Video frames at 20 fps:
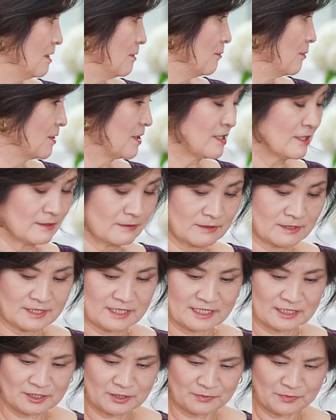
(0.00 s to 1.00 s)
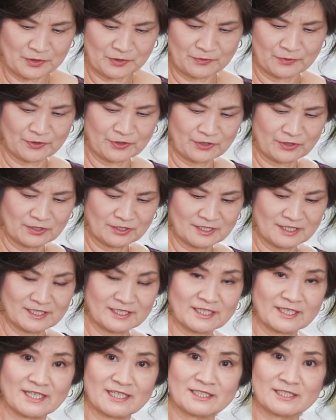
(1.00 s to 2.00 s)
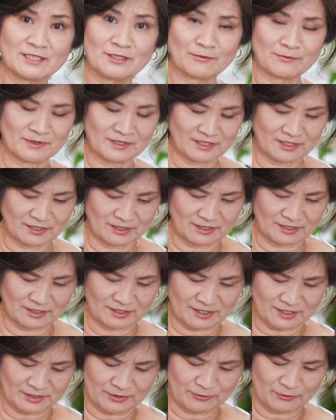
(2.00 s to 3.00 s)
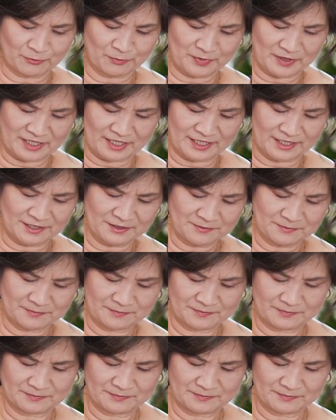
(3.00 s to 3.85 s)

with the sesame oil, like I did with the ttukbaegi.